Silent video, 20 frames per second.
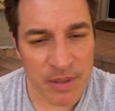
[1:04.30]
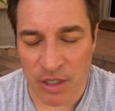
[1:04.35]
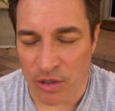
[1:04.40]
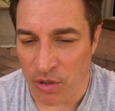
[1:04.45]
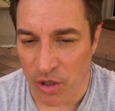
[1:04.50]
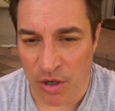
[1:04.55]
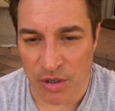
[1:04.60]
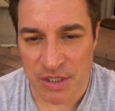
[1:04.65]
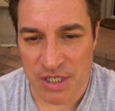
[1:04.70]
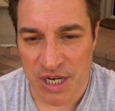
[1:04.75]
in a
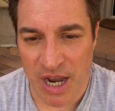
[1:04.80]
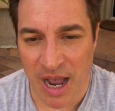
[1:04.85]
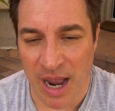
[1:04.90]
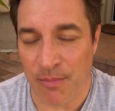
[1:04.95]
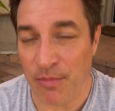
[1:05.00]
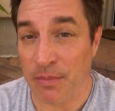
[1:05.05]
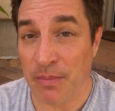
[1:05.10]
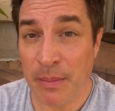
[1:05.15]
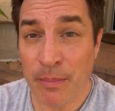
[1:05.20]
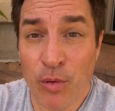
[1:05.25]
long
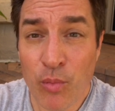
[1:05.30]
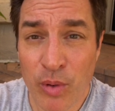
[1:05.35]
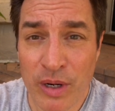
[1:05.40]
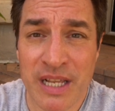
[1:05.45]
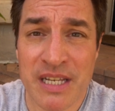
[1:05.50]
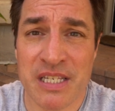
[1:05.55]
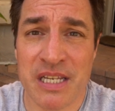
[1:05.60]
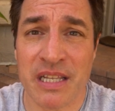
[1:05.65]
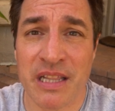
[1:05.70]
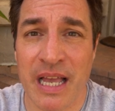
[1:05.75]
time, remember what
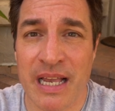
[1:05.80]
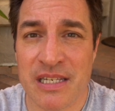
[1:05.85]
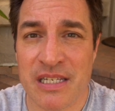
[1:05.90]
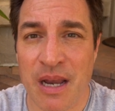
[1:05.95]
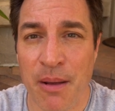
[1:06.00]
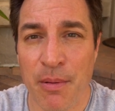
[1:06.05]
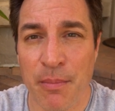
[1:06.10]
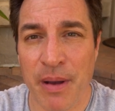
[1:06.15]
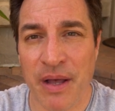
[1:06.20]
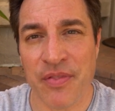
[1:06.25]
I said last
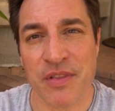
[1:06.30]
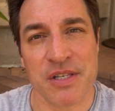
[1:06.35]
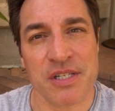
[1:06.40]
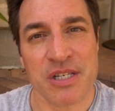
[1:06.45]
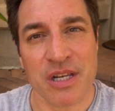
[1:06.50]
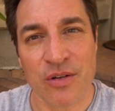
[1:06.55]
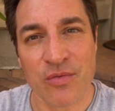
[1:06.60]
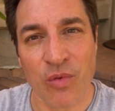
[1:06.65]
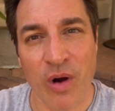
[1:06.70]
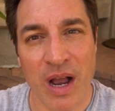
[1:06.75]
time about the
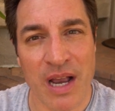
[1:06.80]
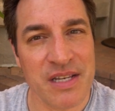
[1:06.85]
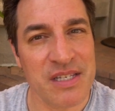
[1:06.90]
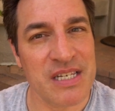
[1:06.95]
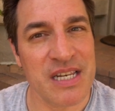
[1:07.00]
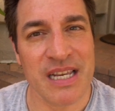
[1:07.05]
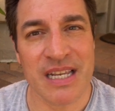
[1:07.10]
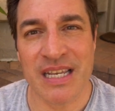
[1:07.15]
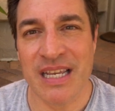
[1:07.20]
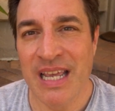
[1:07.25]
sun
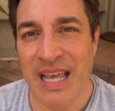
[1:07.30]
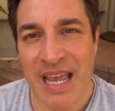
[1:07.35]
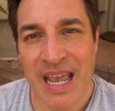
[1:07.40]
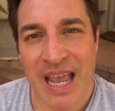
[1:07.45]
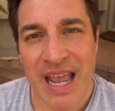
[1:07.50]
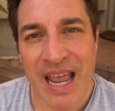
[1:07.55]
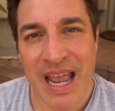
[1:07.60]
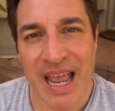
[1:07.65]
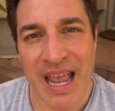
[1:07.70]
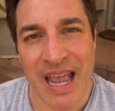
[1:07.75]
rising
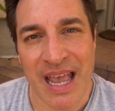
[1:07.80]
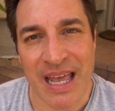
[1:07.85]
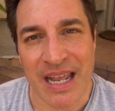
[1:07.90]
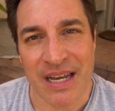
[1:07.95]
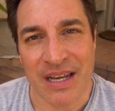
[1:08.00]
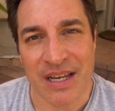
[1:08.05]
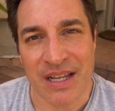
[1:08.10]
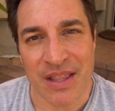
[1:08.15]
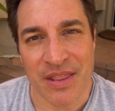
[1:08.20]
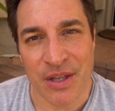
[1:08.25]

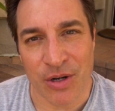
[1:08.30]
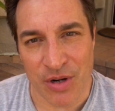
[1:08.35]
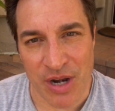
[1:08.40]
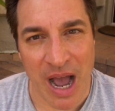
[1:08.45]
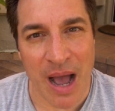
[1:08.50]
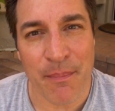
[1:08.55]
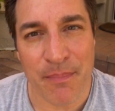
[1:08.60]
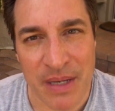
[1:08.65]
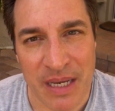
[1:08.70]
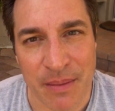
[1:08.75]
and there
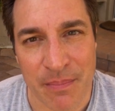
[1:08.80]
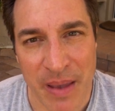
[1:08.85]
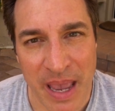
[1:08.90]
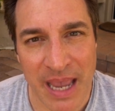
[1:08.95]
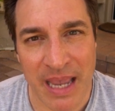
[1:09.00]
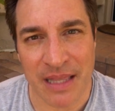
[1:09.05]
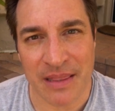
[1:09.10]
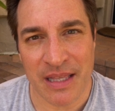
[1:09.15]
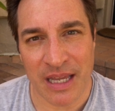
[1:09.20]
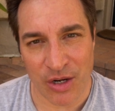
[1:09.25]
not being
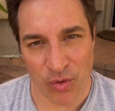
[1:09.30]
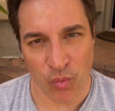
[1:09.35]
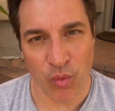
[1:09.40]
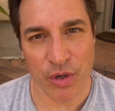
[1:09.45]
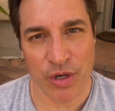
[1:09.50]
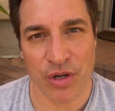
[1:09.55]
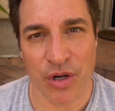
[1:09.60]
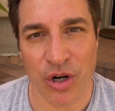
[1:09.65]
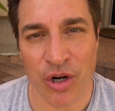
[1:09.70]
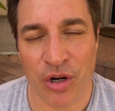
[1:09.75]
pain, that it
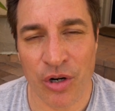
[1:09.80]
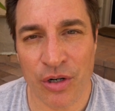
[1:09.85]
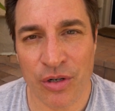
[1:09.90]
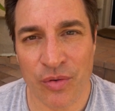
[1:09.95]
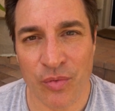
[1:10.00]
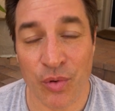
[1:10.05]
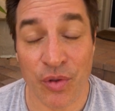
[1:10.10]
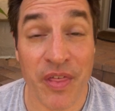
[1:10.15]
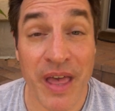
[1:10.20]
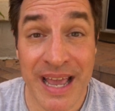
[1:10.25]
wouldn't
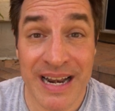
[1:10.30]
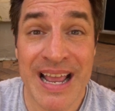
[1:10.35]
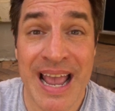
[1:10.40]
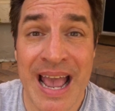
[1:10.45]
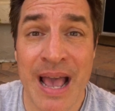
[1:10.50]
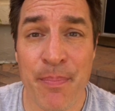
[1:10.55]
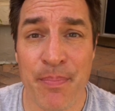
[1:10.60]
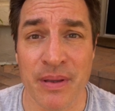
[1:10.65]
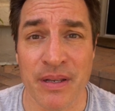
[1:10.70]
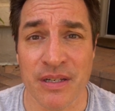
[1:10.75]
hurt? Well, that
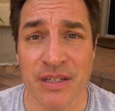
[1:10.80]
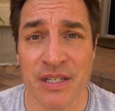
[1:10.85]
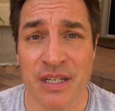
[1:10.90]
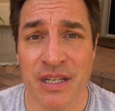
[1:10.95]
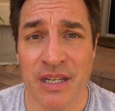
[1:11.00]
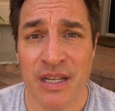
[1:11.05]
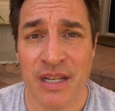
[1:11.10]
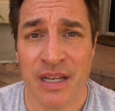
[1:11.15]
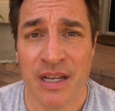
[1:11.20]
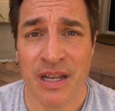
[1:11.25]
happened.
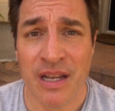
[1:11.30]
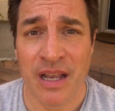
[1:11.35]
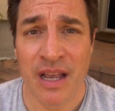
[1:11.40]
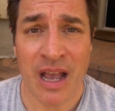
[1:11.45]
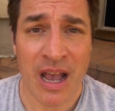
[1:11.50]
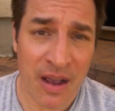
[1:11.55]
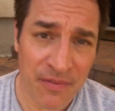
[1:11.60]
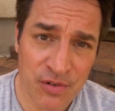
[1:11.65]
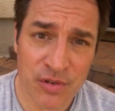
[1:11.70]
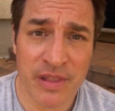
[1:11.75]

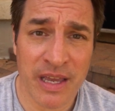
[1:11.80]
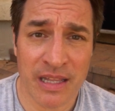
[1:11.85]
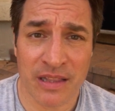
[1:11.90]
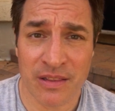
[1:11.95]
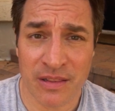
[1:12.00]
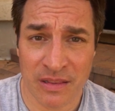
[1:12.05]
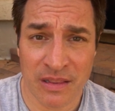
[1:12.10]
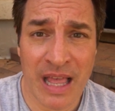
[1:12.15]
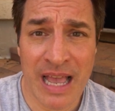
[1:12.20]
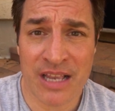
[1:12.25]
After that
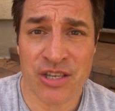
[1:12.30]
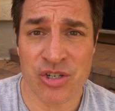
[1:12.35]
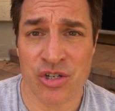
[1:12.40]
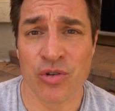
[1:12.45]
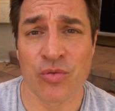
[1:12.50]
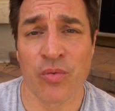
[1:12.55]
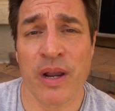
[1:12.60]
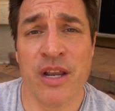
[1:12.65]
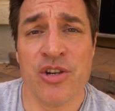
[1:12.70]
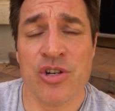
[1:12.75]
last
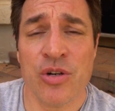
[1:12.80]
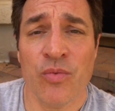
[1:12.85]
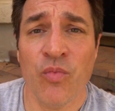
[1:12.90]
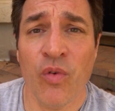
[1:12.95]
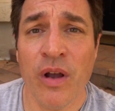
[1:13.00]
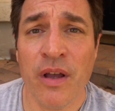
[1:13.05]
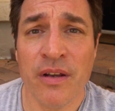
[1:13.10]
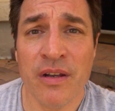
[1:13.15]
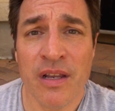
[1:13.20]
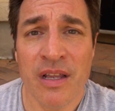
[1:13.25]
duration
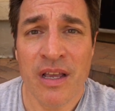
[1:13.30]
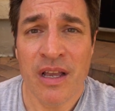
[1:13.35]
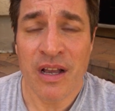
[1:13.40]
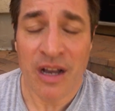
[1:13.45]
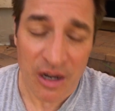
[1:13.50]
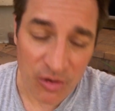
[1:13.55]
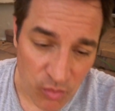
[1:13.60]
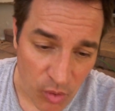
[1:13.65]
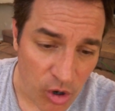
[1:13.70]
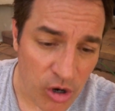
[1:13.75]
run,
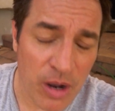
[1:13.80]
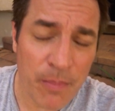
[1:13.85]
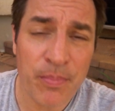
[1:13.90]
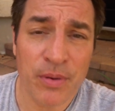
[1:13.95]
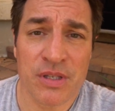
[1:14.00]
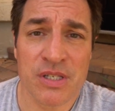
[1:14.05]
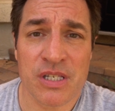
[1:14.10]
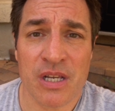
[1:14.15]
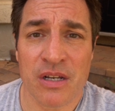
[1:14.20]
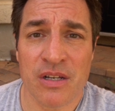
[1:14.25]
I woke
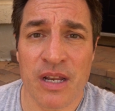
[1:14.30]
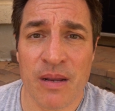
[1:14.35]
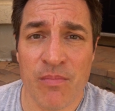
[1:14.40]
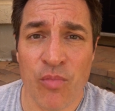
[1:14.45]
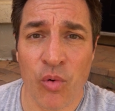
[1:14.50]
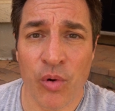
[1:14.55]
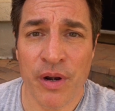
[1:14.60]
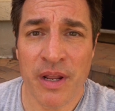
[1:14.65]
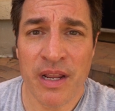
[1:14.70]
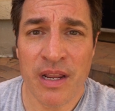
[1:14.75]
up on Sunday
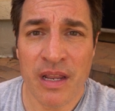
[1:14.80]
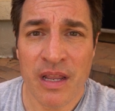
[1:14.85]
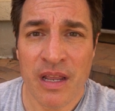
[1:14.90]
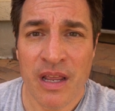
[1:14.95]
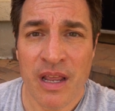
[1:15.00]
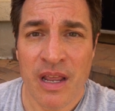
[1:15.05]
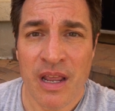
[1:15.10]
morning